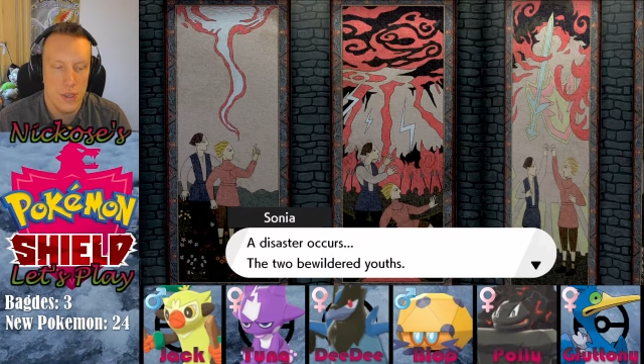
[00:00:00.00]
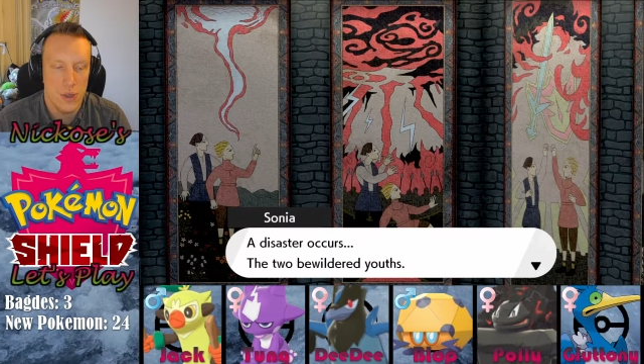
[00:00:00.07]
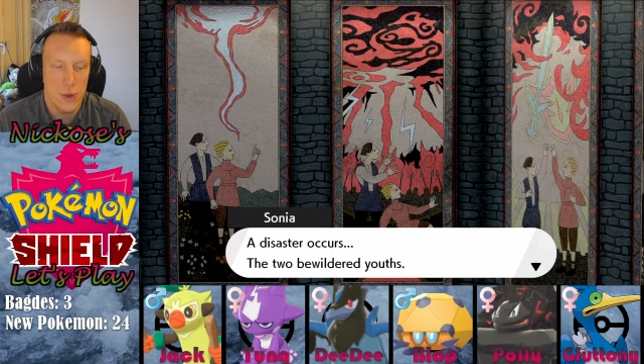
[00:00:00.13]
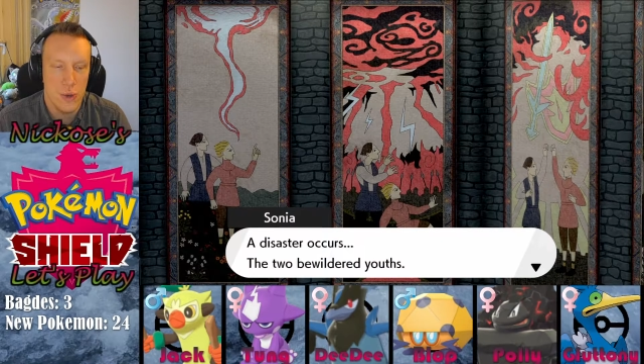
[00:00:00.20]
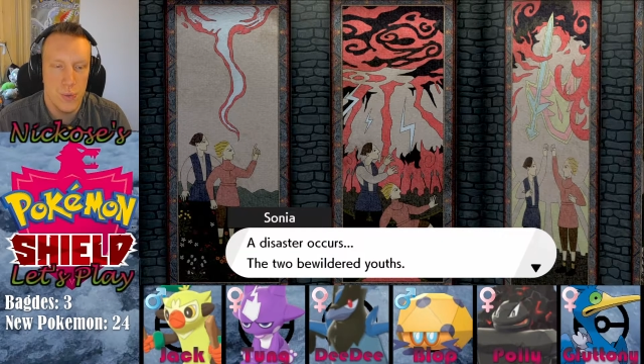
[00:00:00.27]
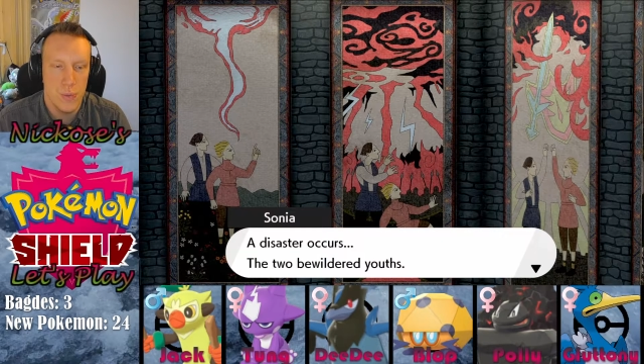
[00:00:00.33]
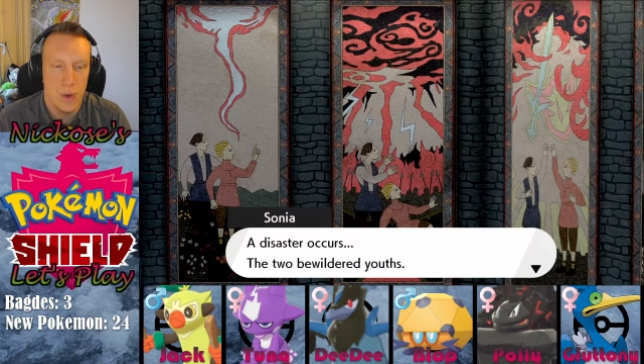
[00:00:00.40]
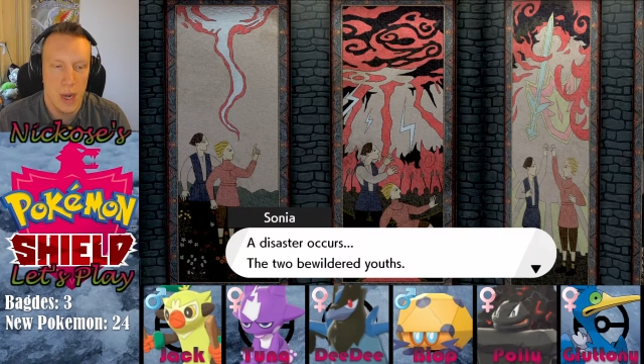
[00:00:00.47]

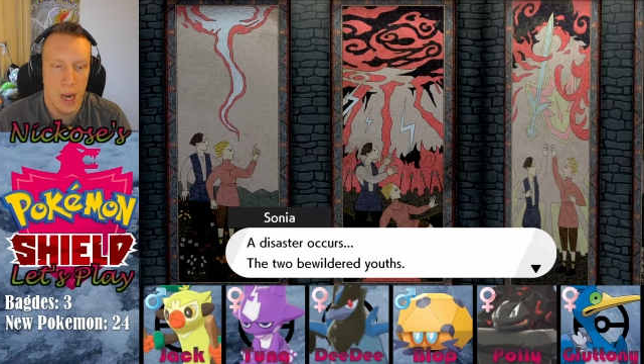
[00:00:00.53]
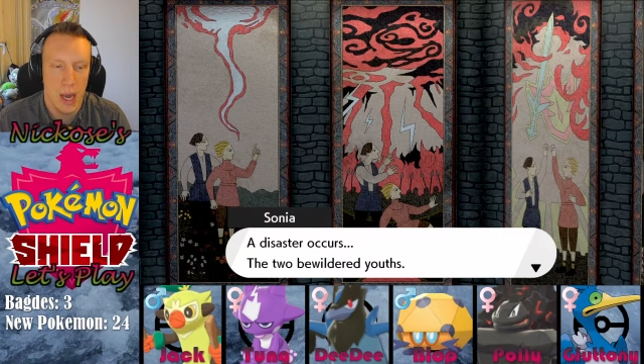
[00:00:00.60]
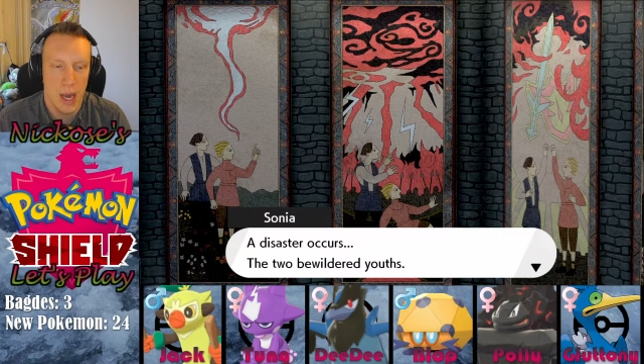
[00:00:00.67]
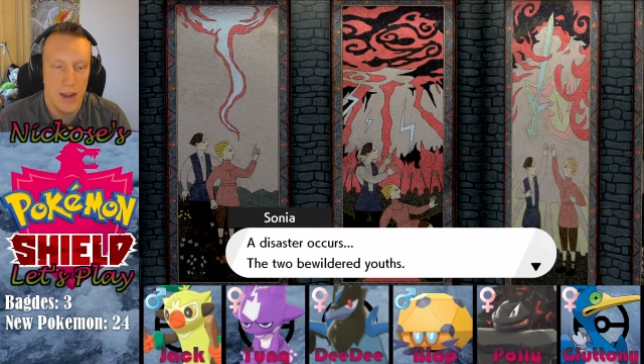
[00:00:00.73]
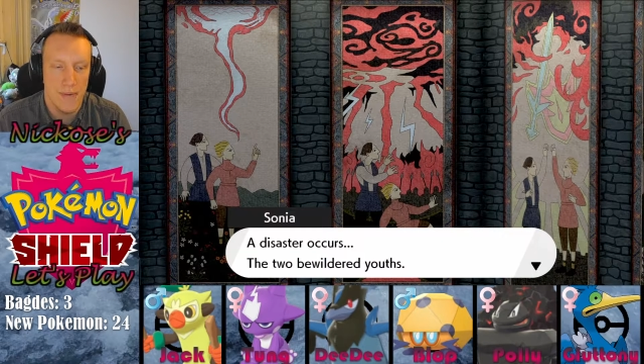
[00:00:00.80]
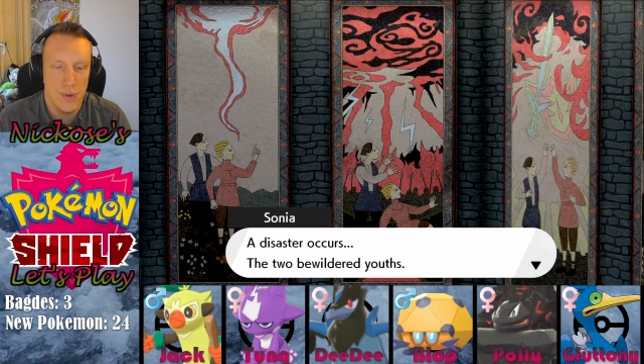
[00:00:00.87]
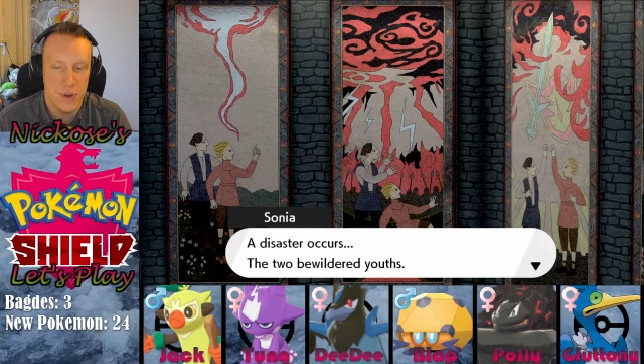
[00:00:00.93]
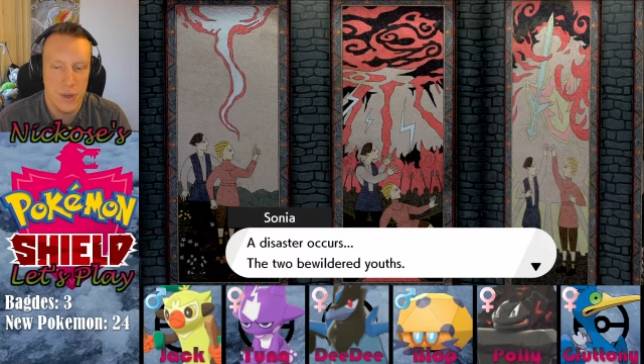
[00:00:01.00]
two
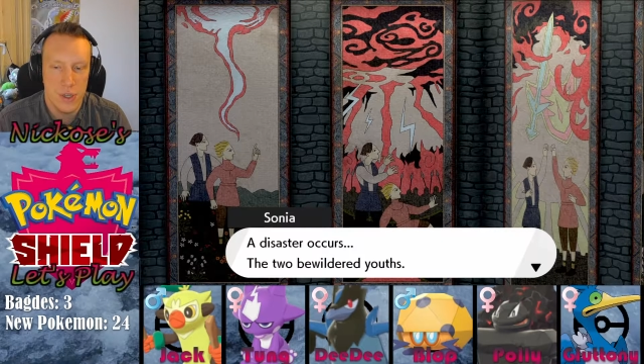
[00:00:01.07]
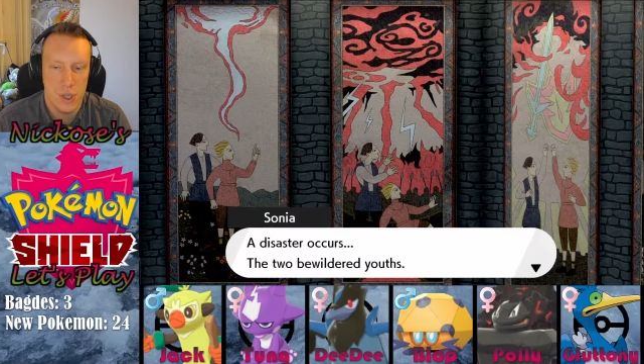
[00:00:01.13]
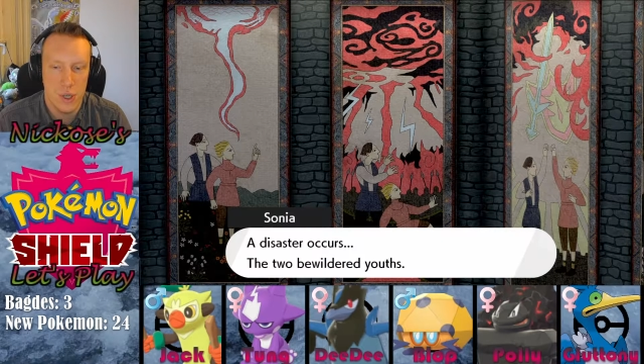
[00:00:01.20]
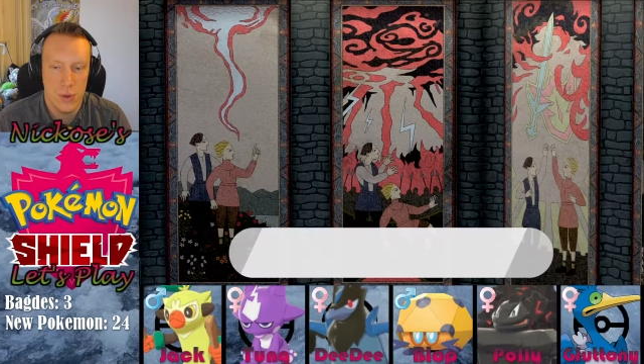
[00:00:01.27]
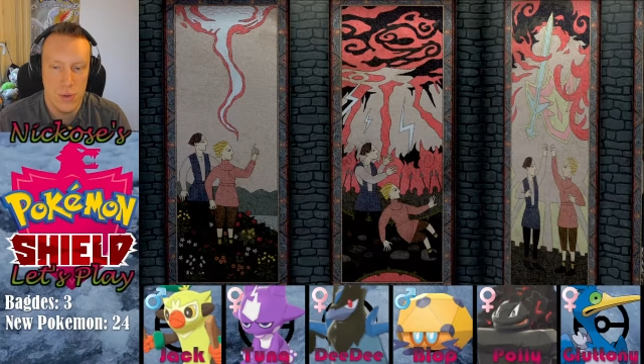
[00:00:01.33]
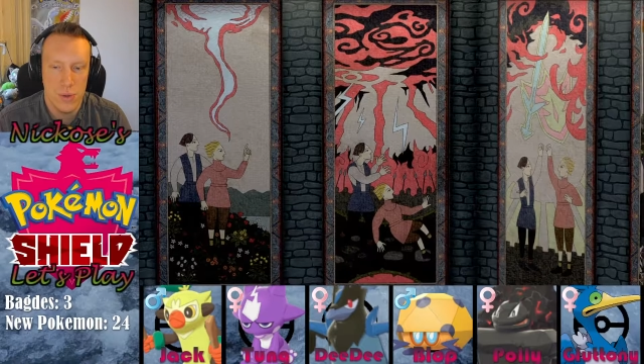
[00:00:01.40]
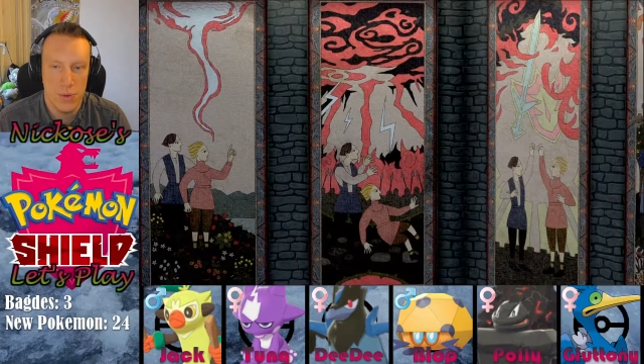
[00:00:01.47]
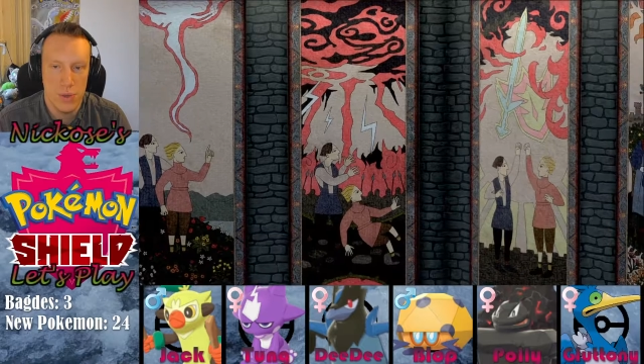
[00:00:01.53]
belabored
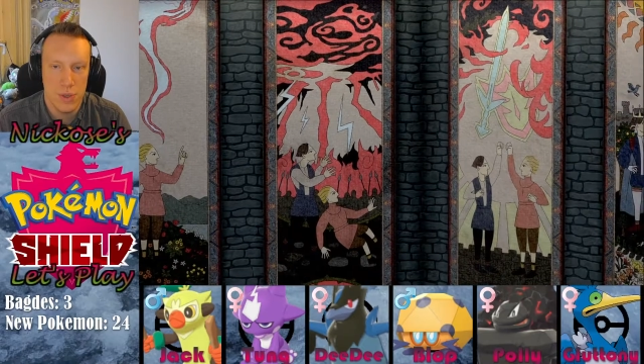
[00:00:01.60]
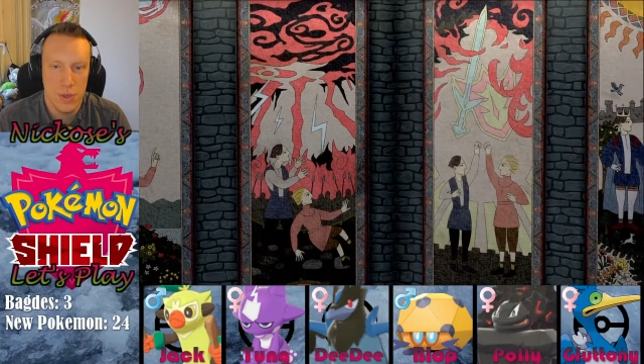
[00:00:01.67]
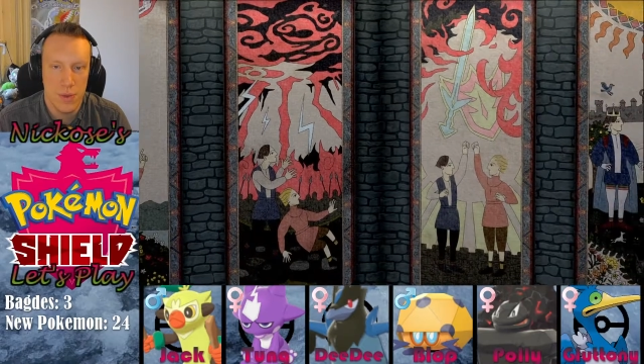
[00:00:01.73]
youths.